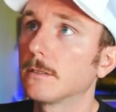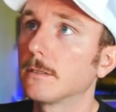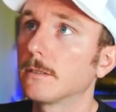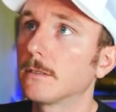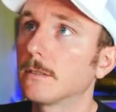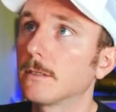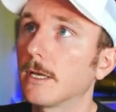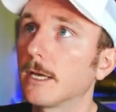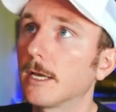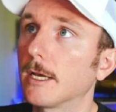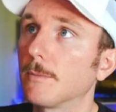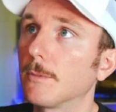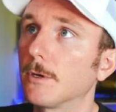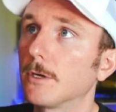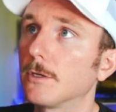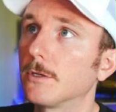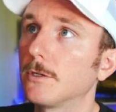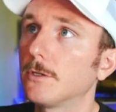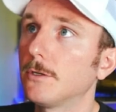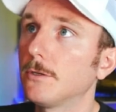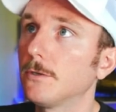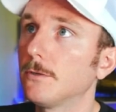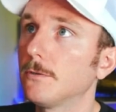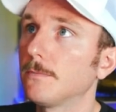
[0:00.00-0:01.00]
Stammer
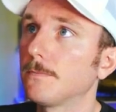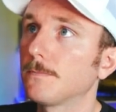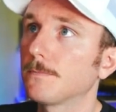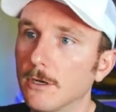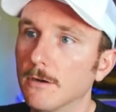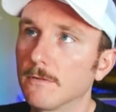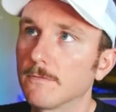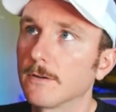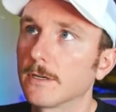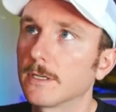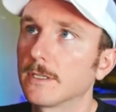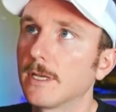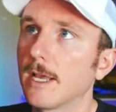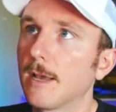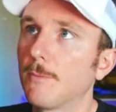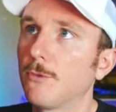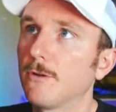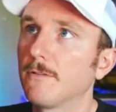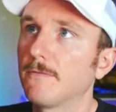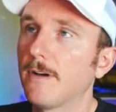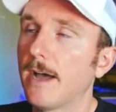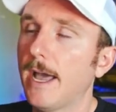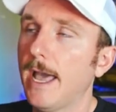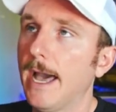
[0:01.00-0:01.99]
do. So for
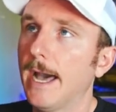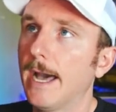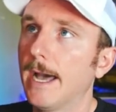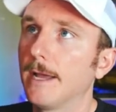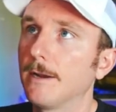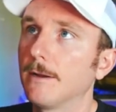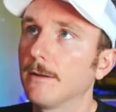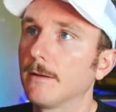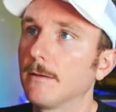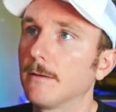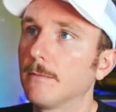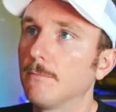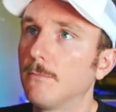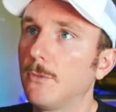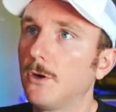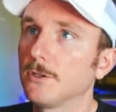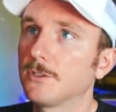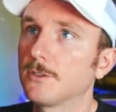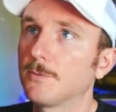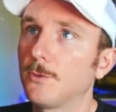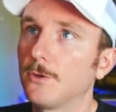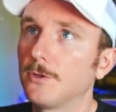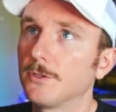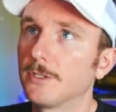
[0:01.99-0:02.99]
example, if I add
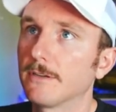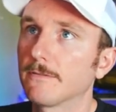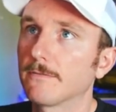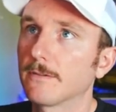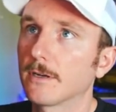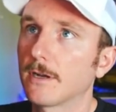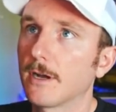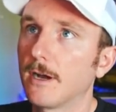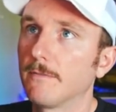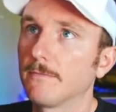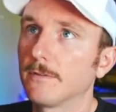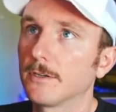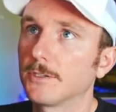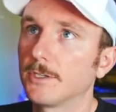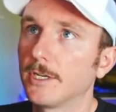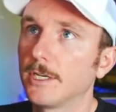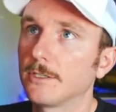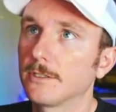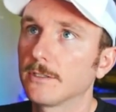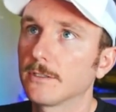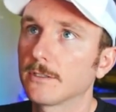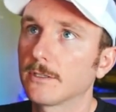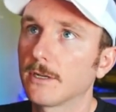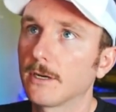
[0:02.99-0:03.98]
multiple different
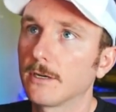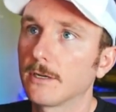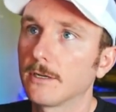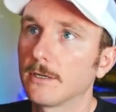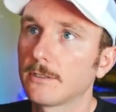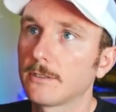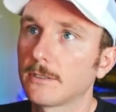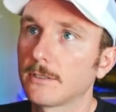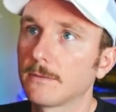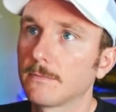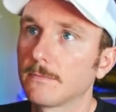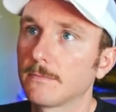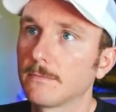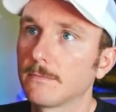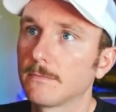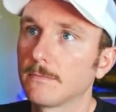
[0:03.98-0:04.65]
conversation starters,